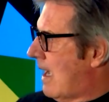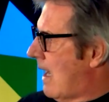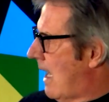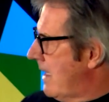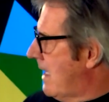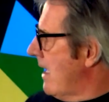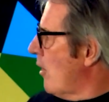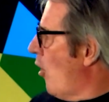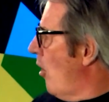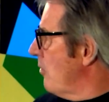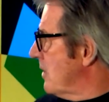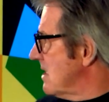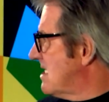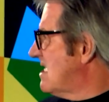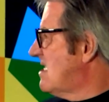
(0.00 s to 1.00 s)
I get all
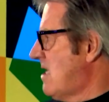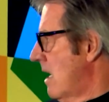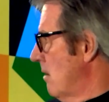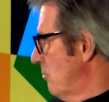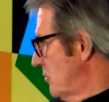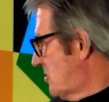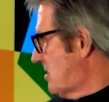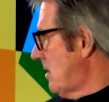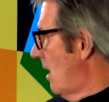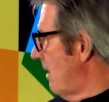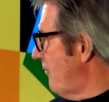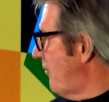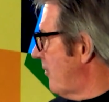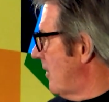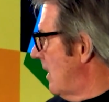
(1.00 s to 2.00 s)
this STEM
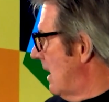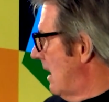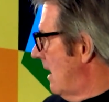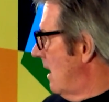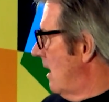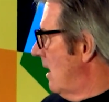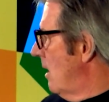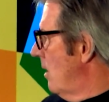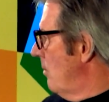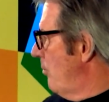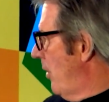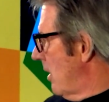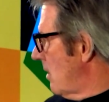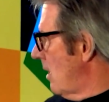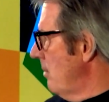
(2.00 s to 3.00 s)
stuff.
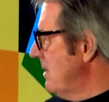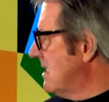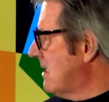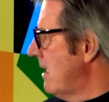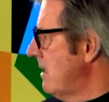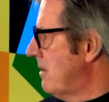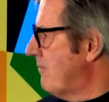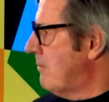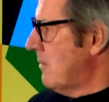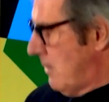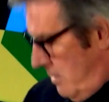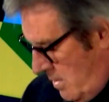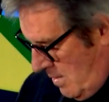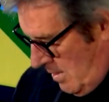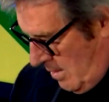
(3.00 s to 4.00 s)
But let me tell you
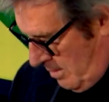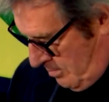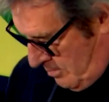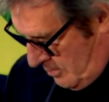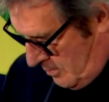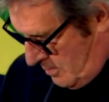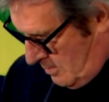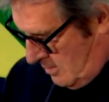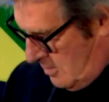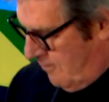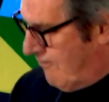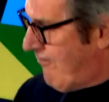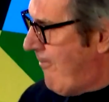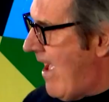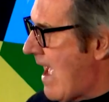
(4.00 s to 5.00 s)
the
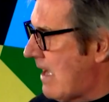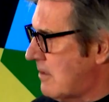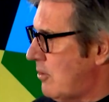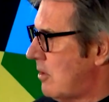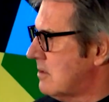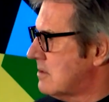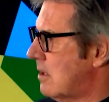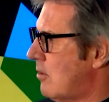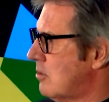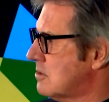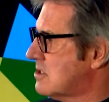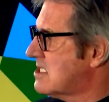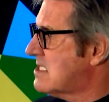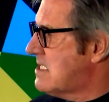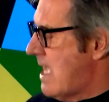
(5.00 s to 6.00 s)
fact on
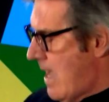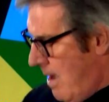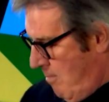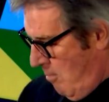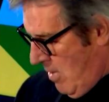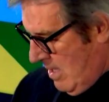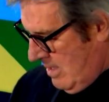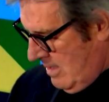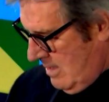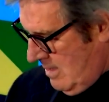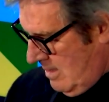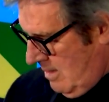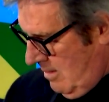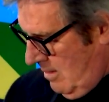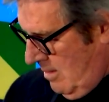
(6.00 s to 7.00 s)
STEM.
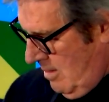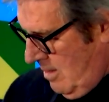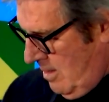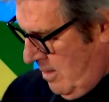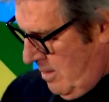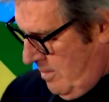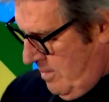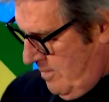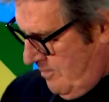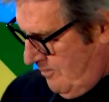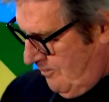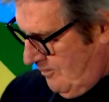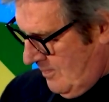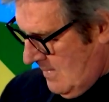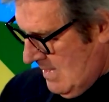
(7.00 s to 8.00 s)

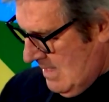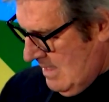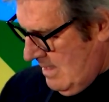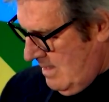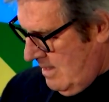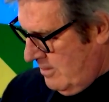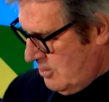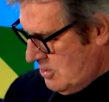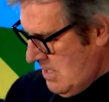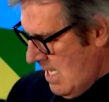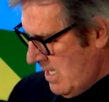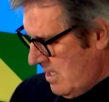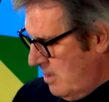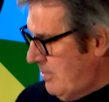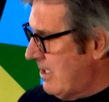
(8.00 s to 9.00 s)
There's
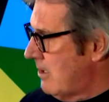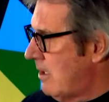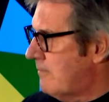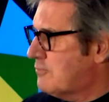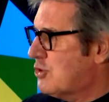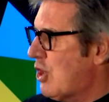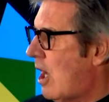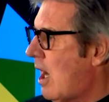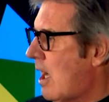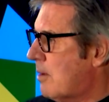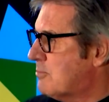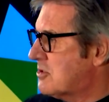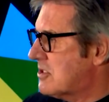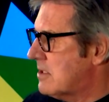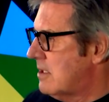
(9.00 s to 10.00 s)
not going to be enough
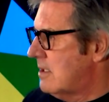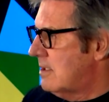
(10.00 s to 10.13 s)
jobs